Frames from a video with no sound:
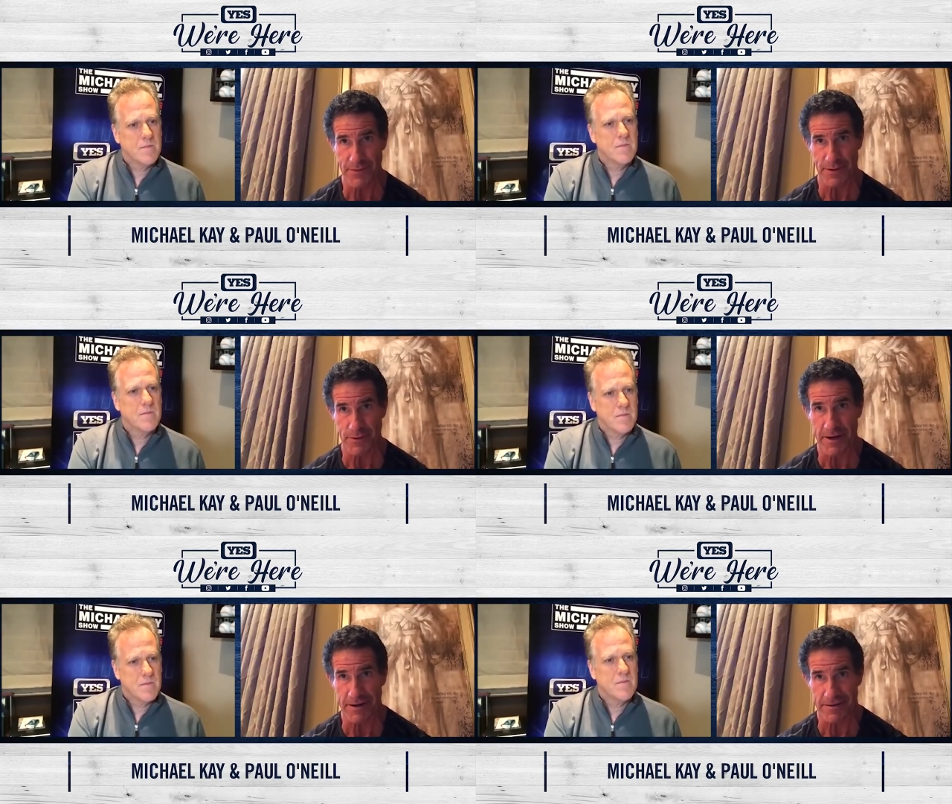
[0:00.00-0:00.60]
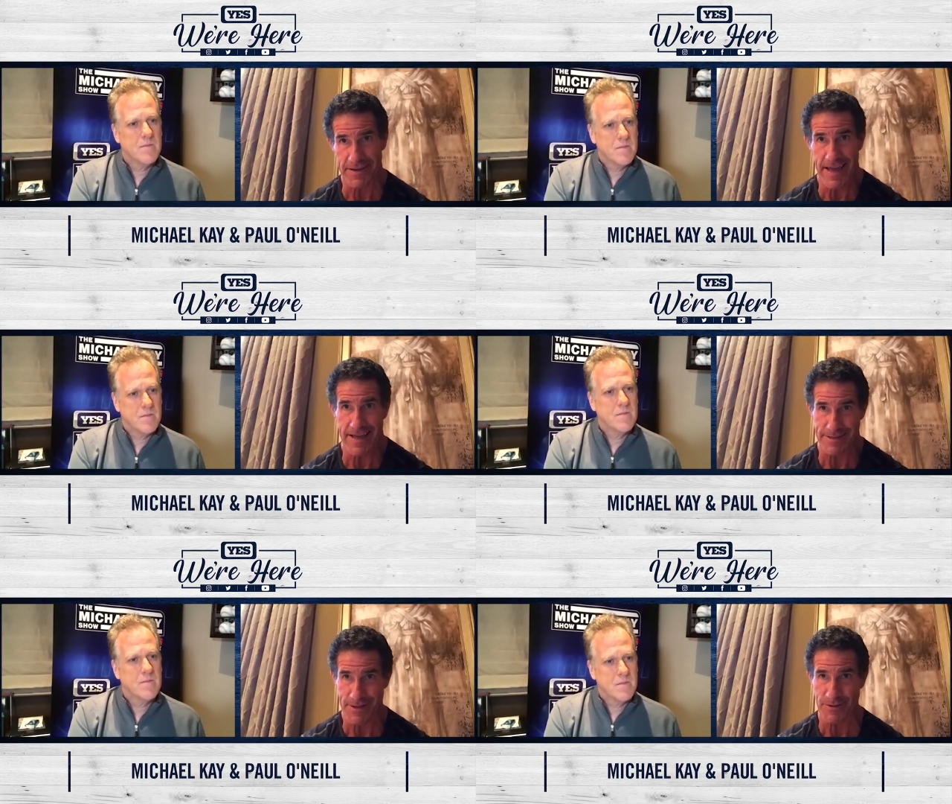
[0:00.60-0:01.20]
Speaker 1: the quicker the
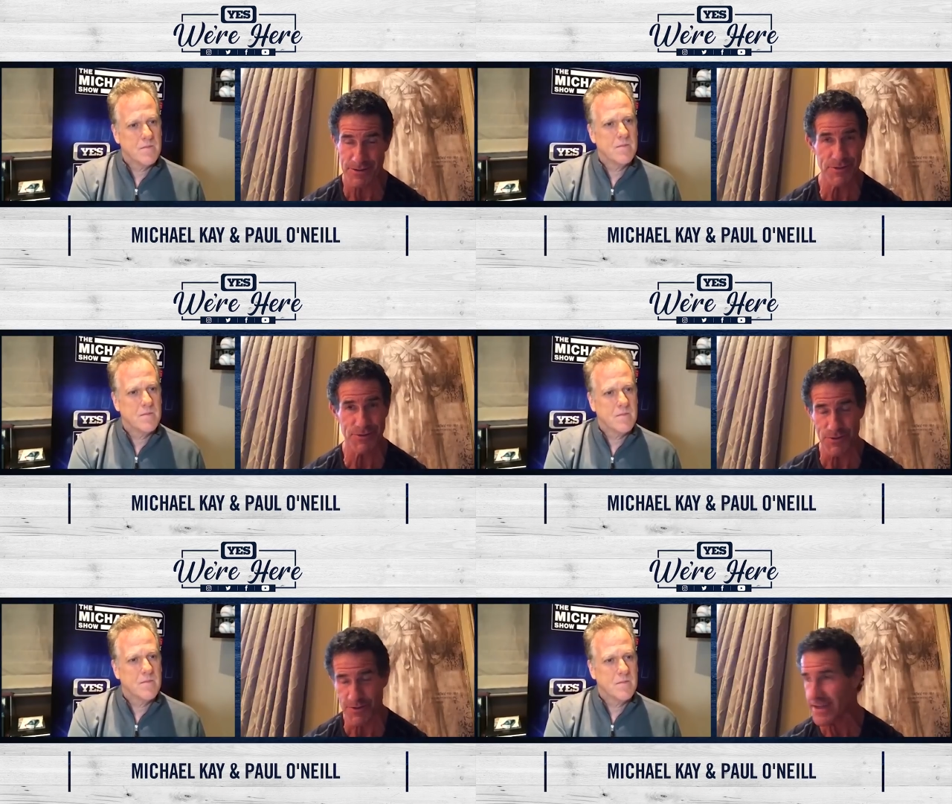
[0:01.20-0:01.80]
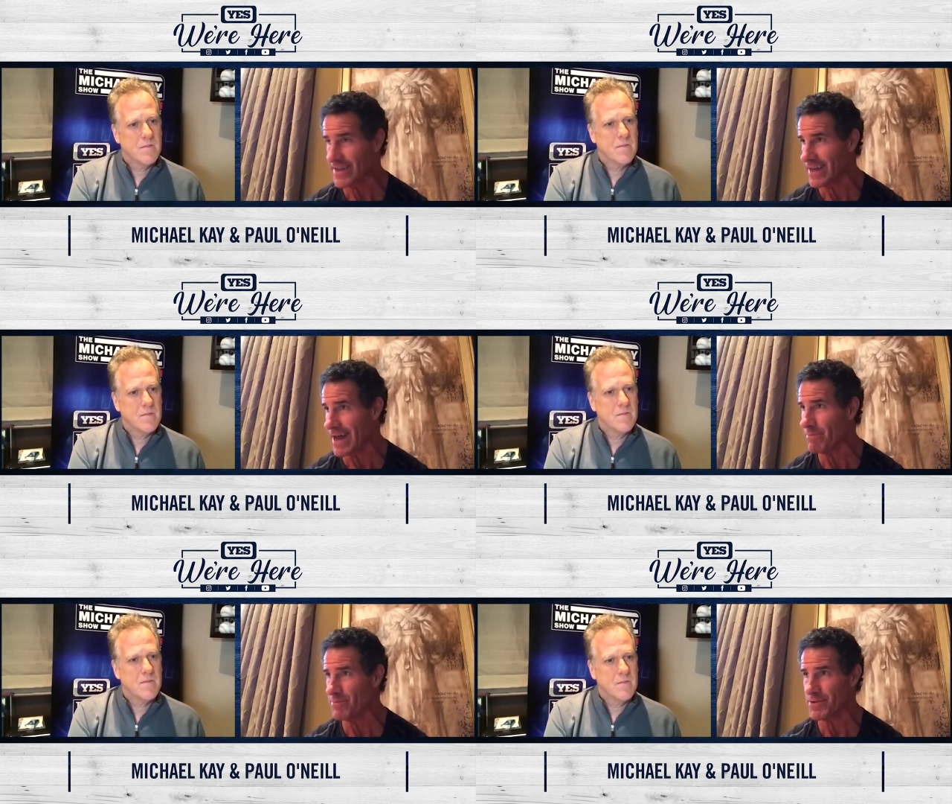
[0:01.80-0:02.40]
days goes. You do. You get
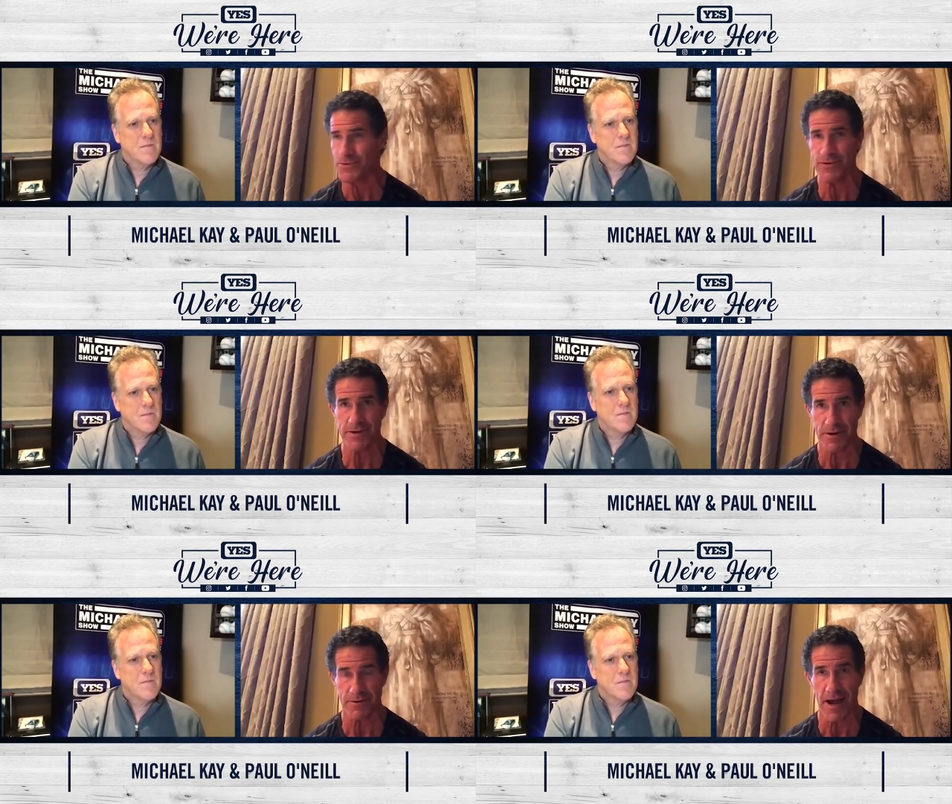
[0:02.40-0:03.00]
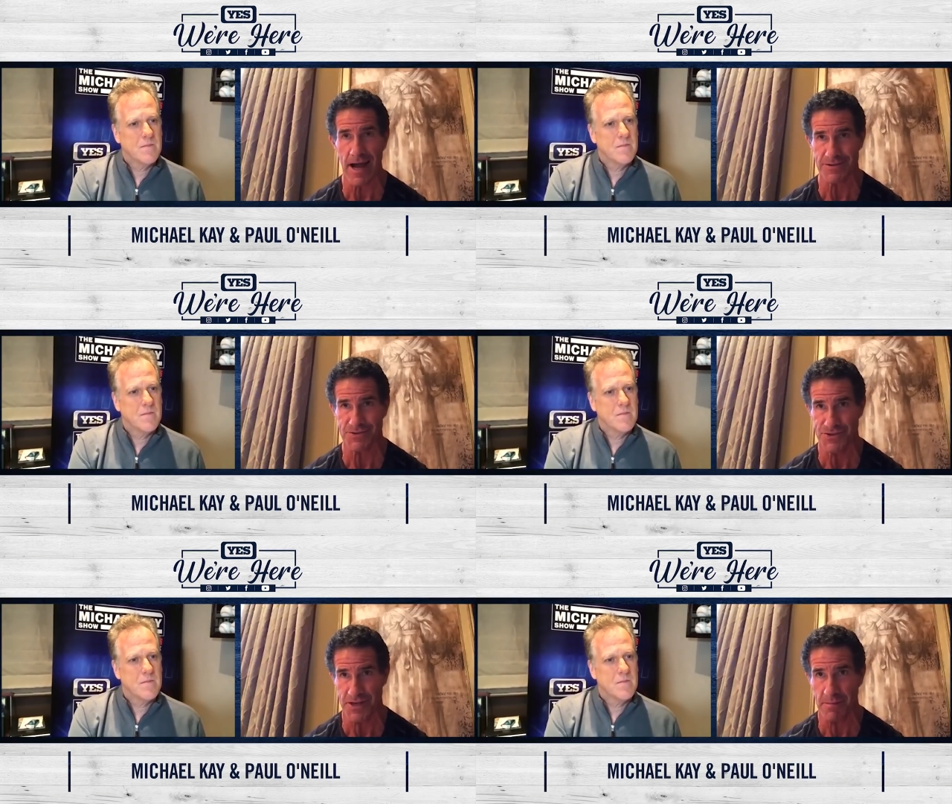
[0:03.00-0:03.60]
up, you do your garage
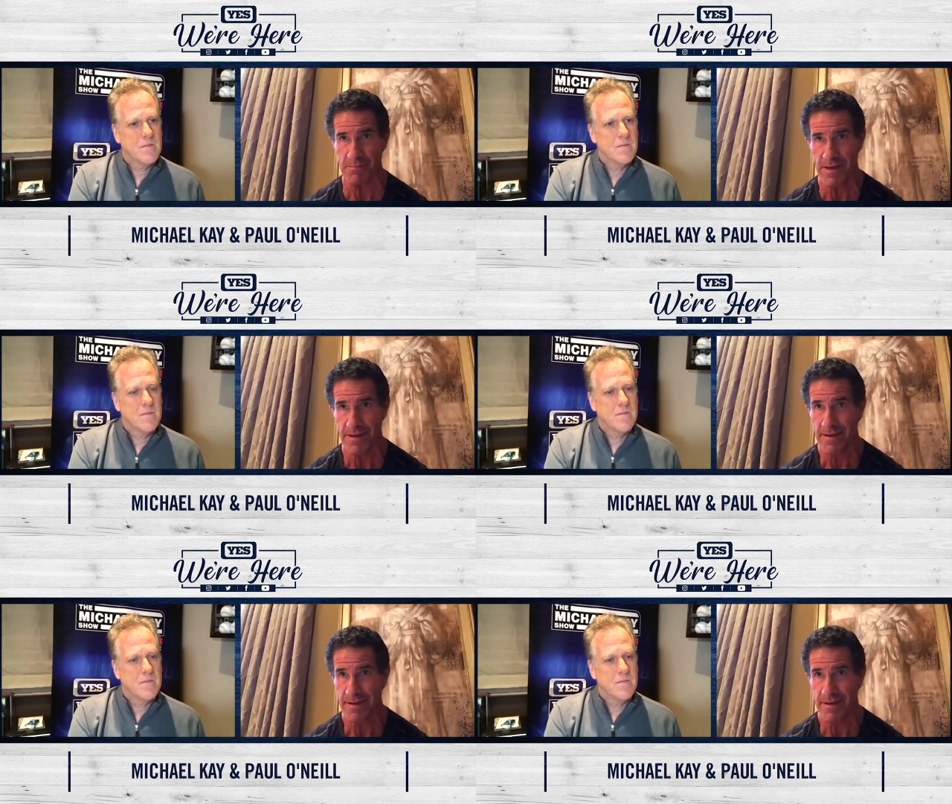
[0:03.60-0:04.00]
gym,